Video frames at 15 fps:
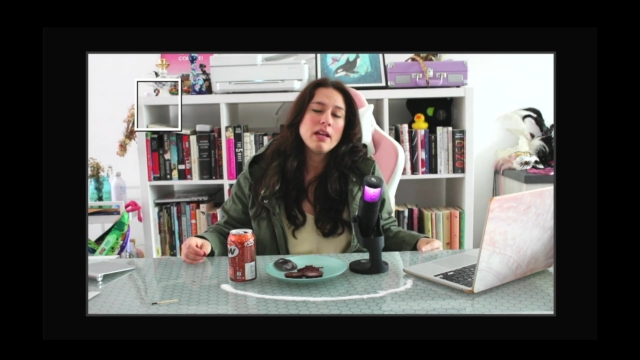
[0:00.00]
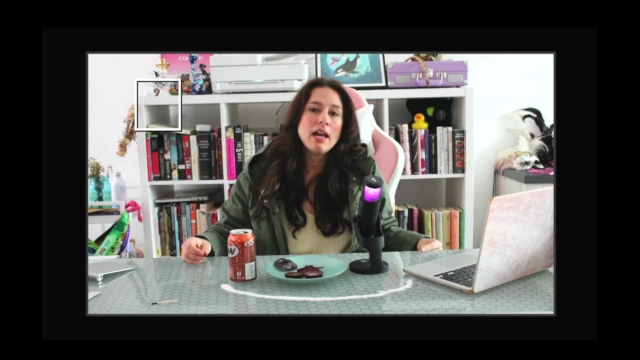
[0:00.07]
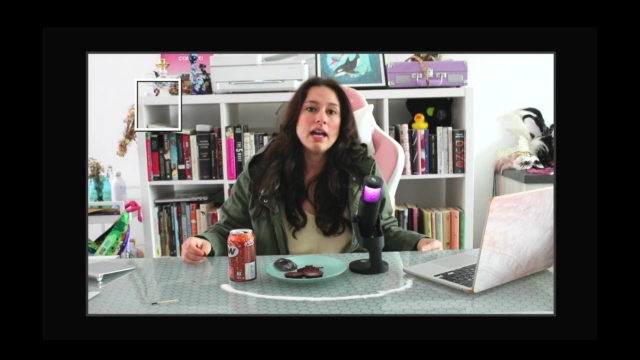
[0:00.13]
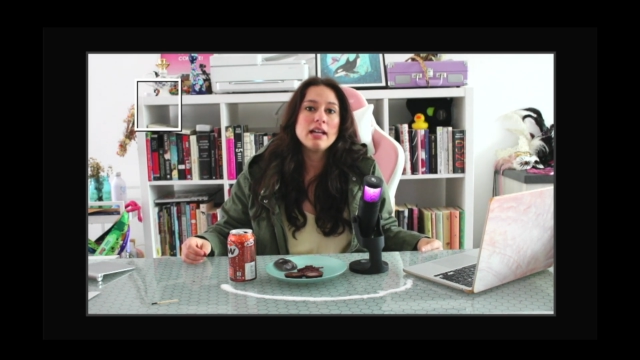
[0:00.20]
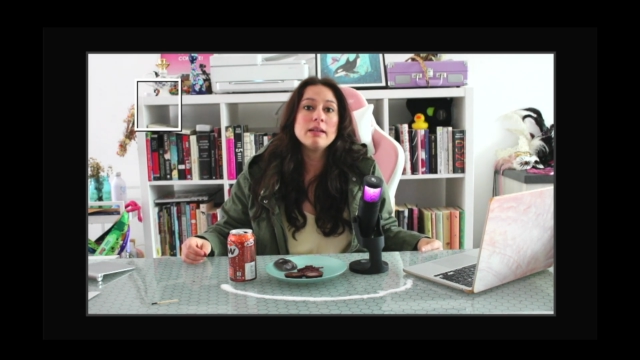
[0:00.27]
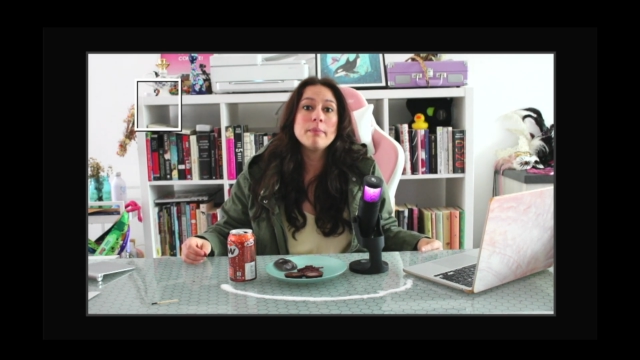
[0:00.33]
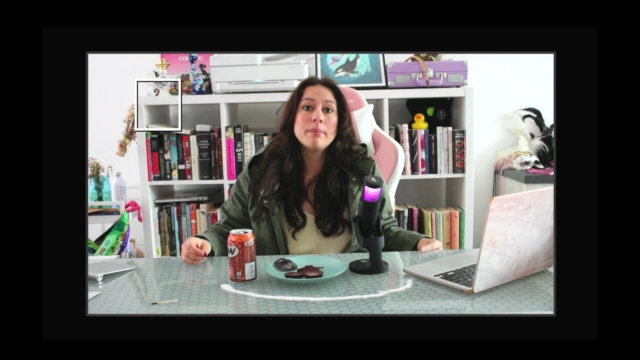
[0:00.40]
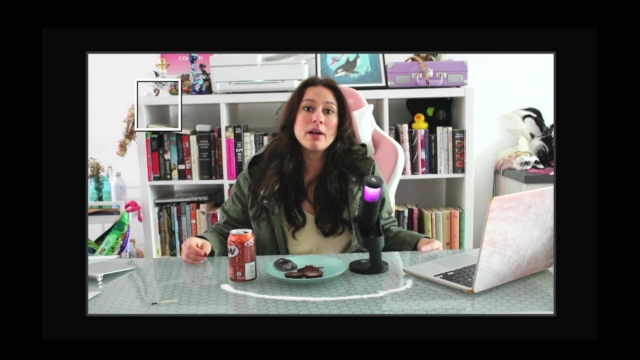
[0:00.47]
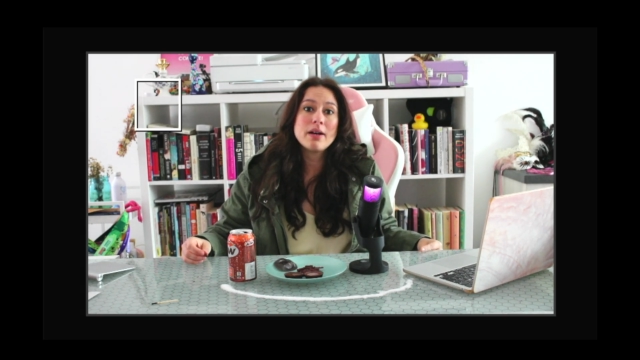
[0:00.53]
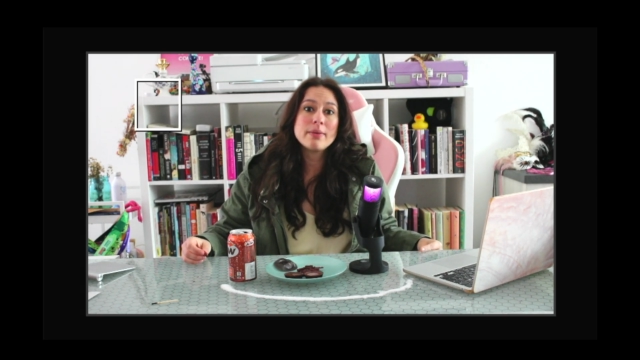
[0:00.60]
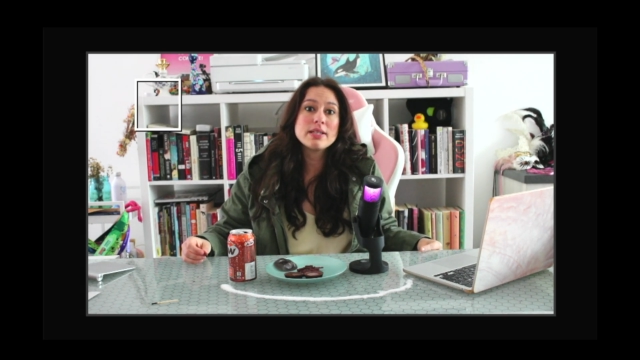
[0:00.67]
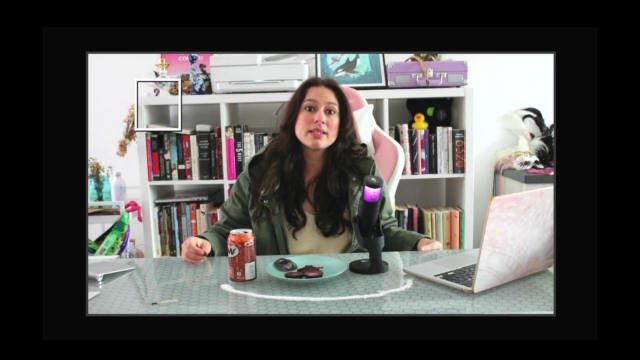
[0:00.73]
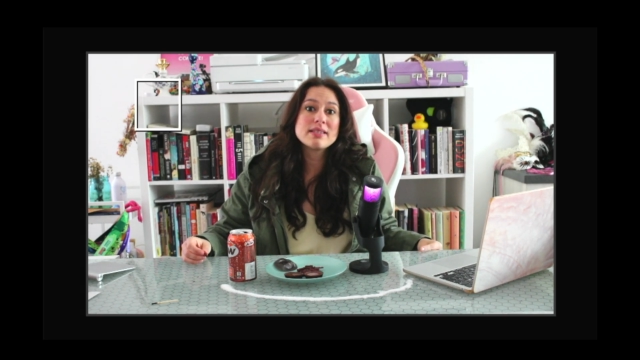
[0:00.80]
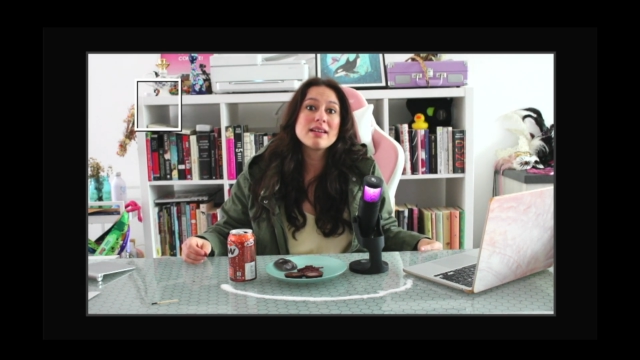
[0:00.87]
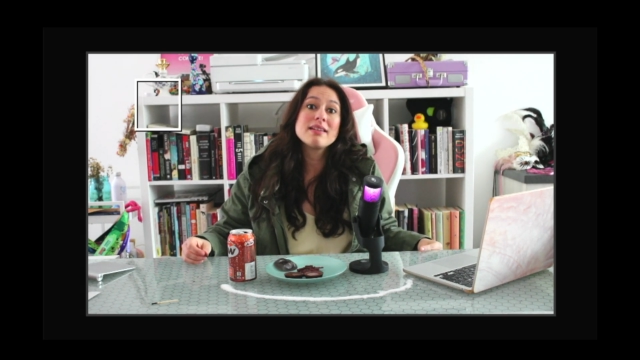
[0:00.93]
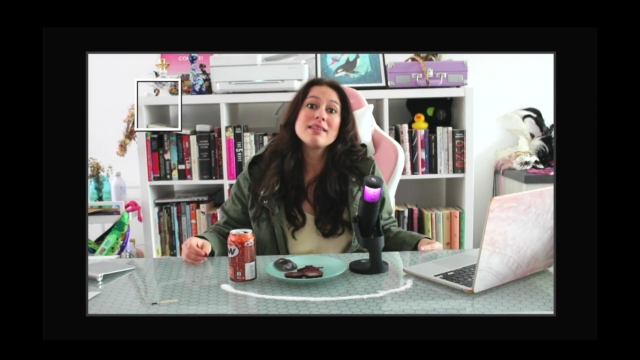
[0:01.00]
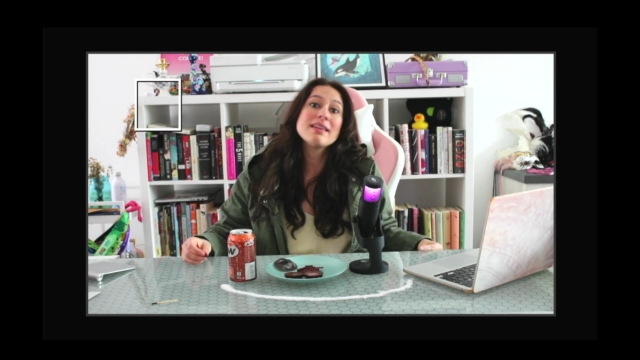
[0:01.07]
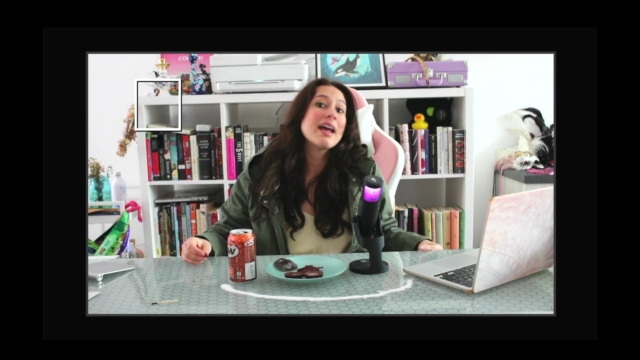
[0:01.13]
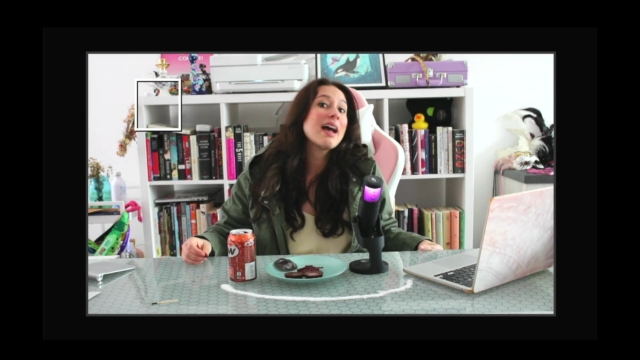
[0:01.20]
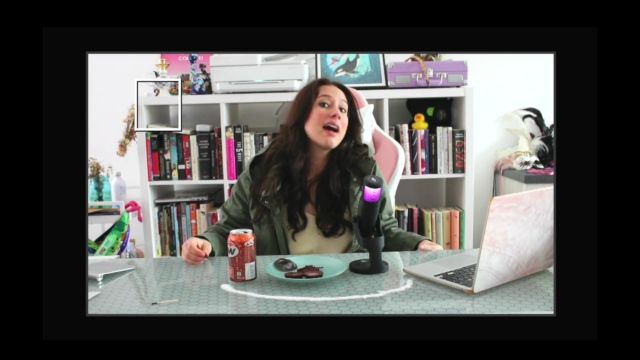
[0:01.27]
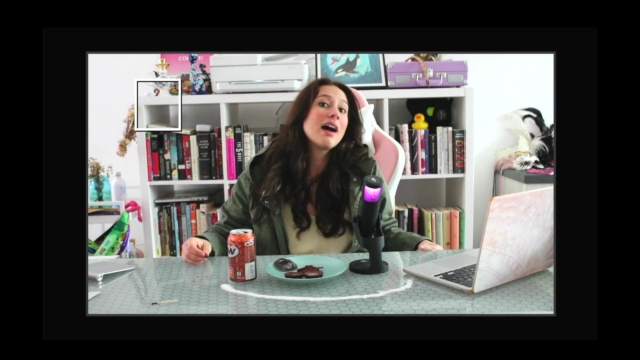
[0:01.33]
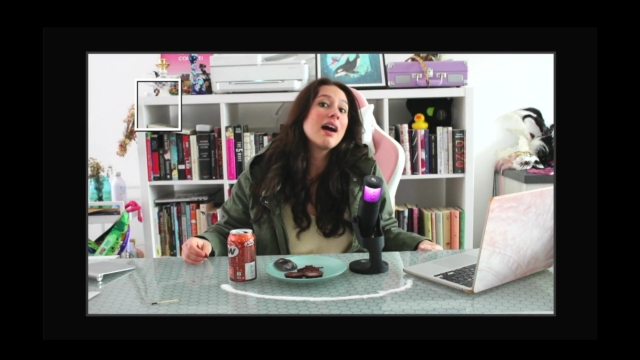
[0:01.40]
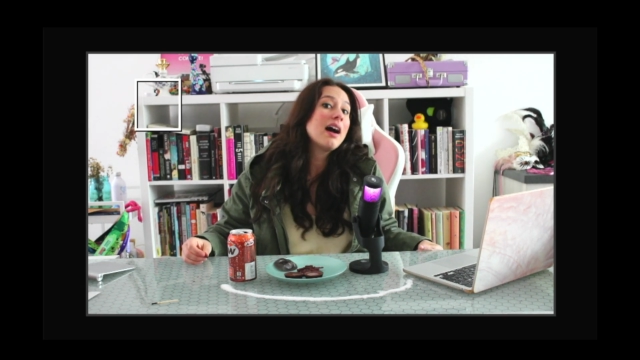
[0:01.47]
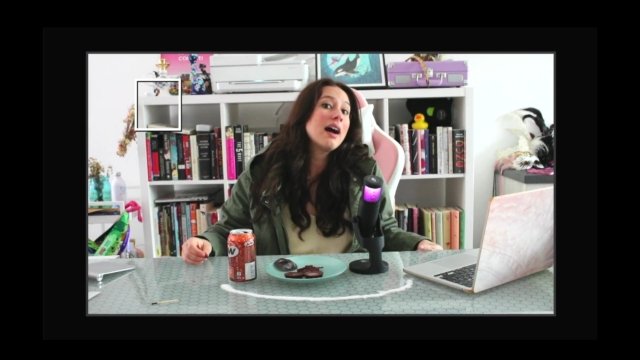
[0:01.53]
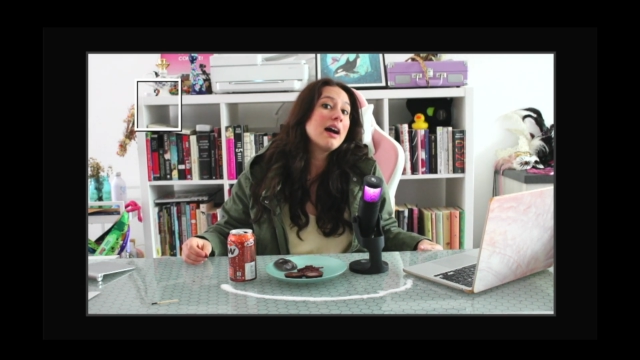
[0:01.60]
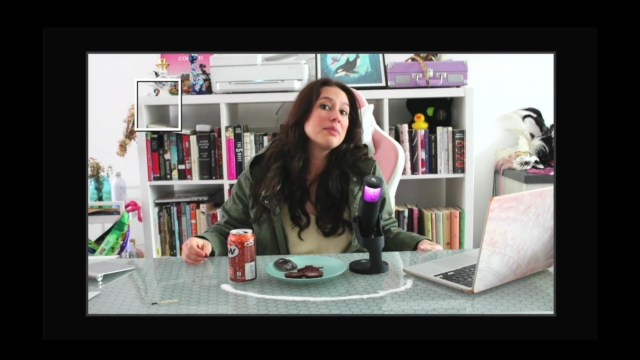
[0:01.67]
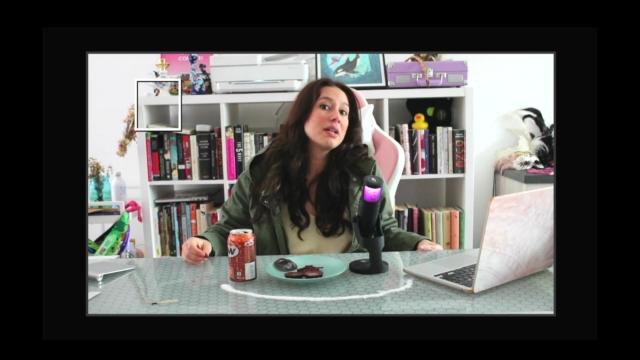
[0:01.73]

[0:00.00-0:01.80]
And then Bobby's like, yeah, I'm